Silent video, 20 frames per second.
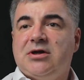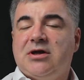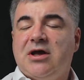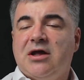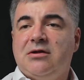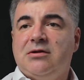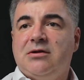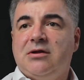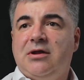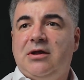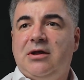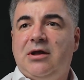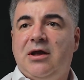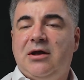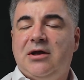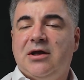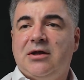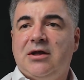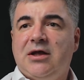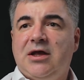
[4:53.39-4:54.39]

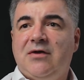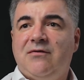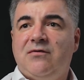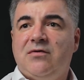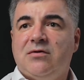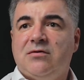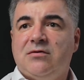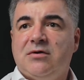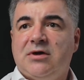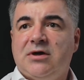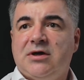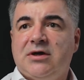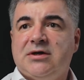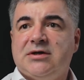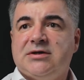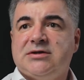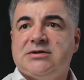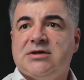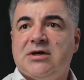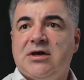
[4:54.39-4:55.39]
can give you
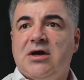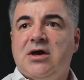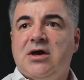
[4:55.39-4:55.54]
is